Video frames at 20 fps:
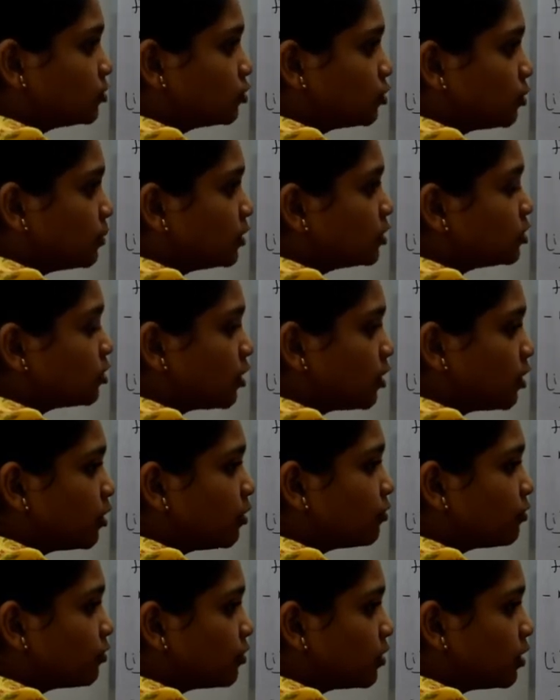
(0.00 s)
So majority
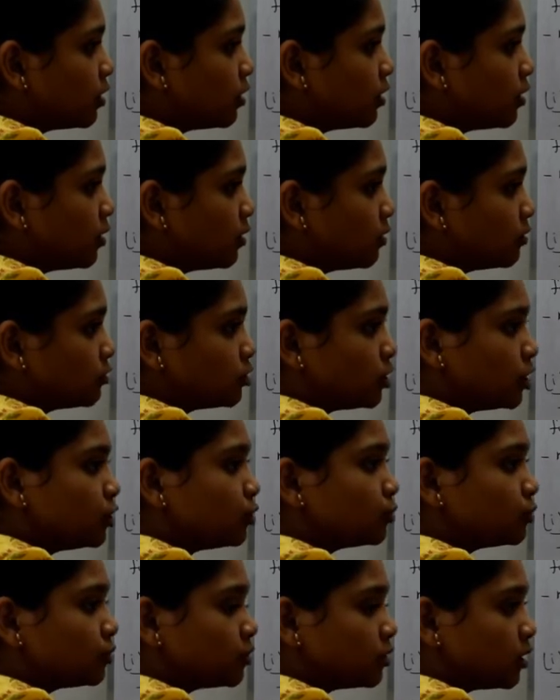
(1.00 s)
of
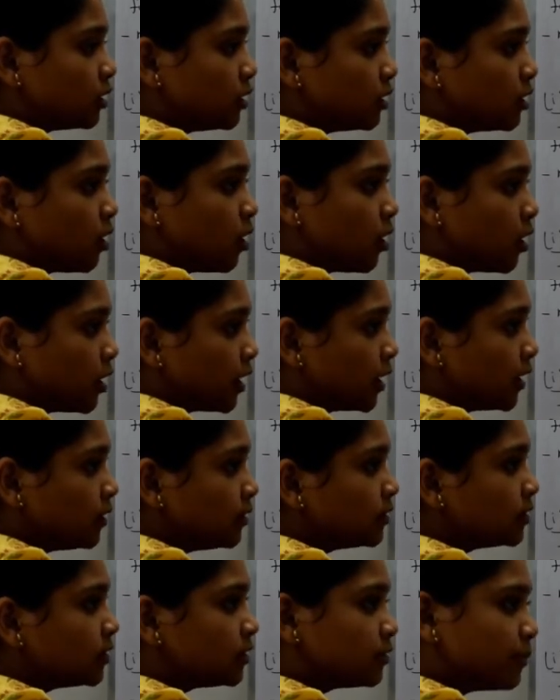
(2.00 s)
tissues in the
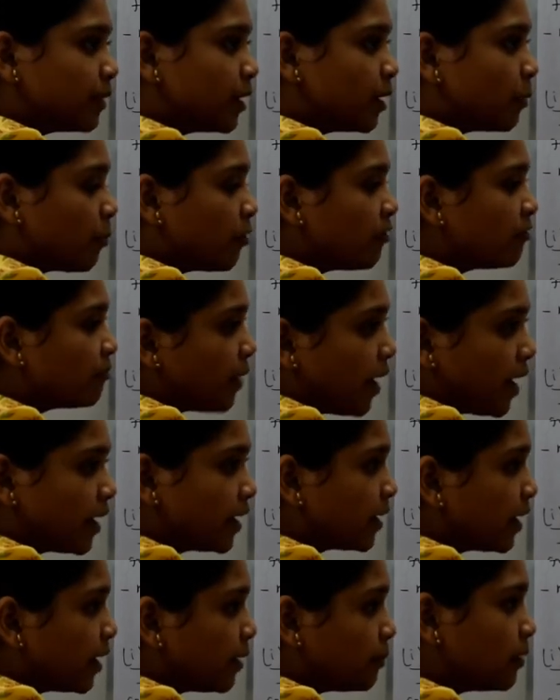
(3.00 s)
organs is made up of
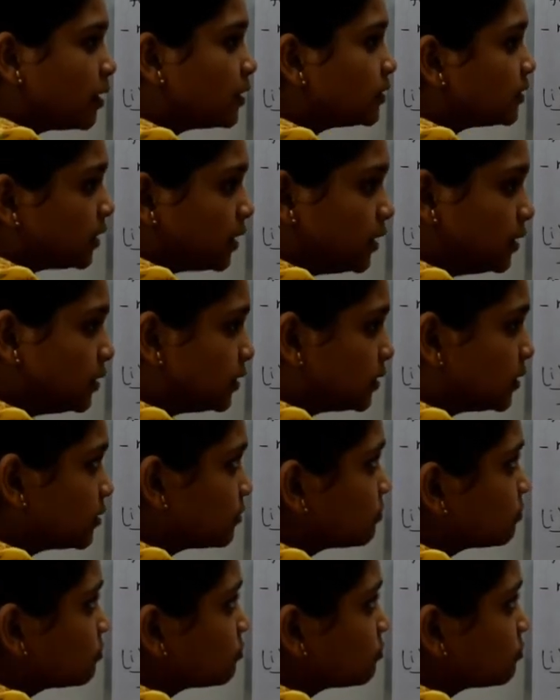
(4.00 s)
parenchyma cells.